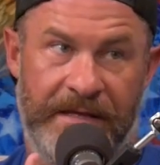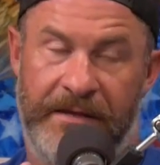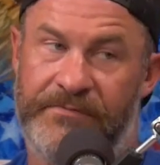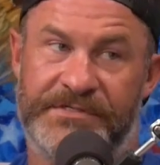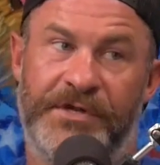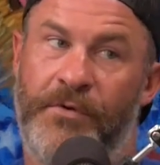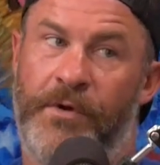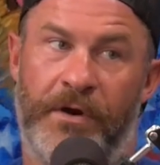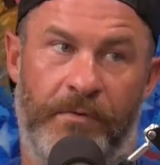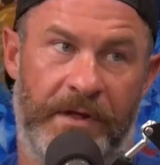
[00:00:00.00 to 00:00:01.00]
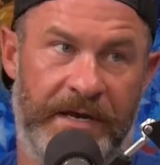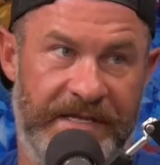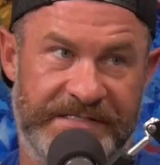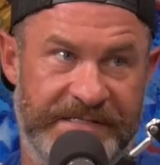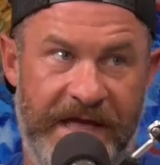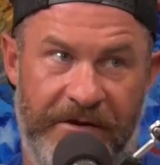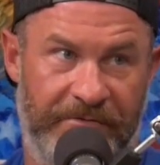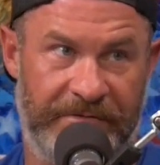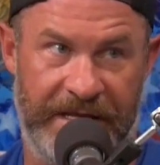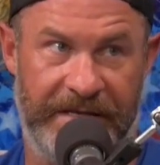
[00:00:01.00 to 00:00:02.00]
It was nowhere what it is now.
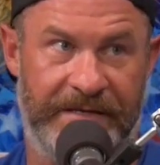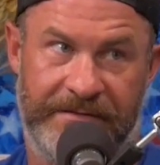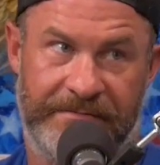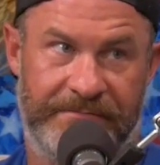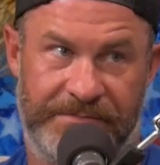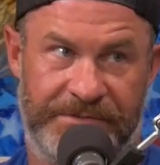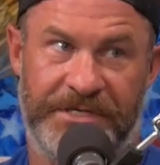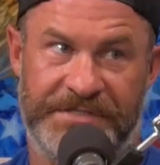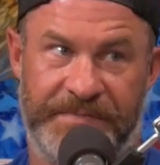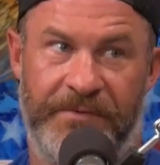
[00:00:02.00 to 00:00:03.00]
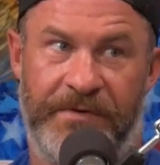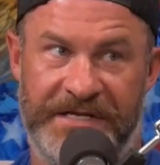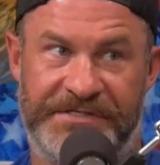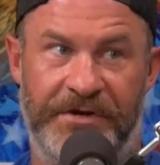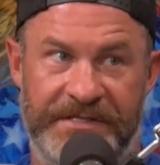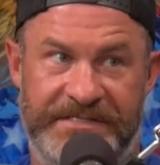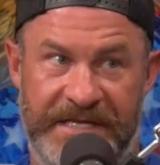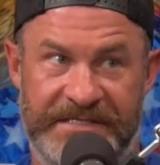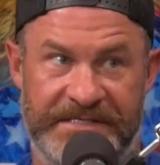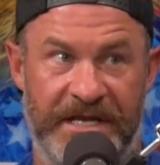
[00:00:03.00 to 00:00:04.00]
Like, trust me. When I started
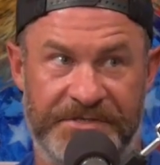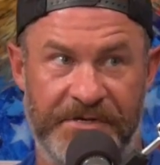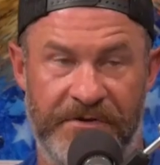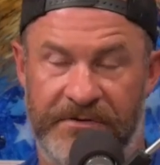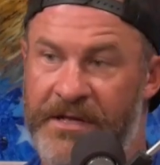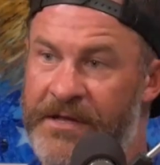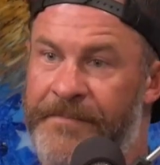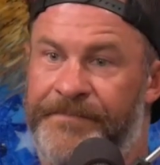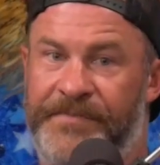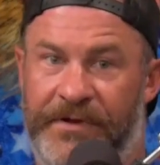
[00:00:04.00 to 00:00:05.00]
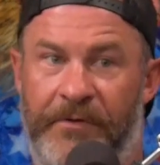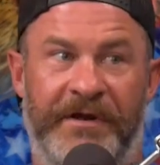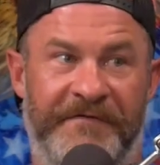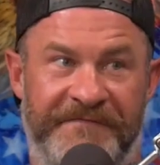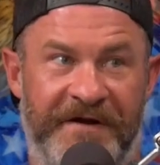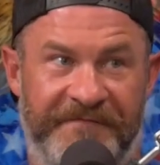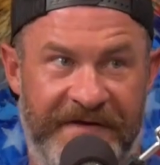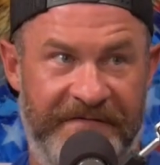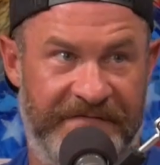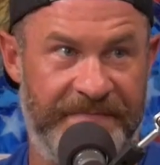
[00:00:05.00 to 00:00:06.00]
testosterone, dude, I wanted to fuck
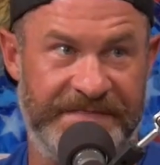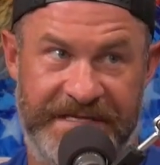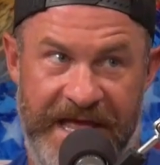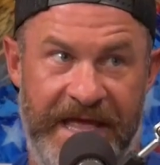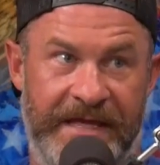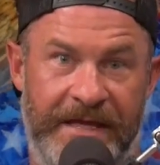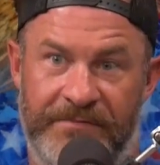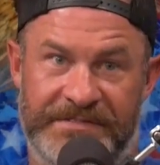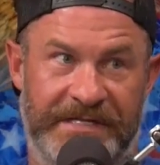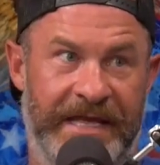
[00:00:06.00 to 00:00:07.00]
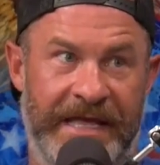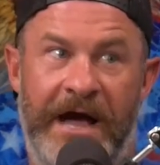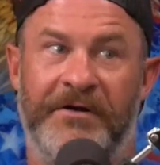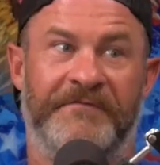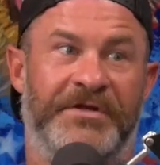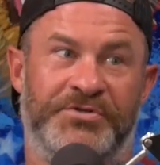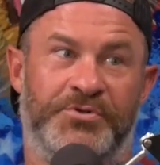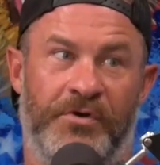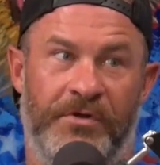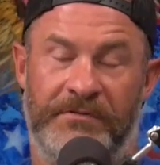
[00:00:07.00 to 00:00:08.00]
five times a day. It was like out of control.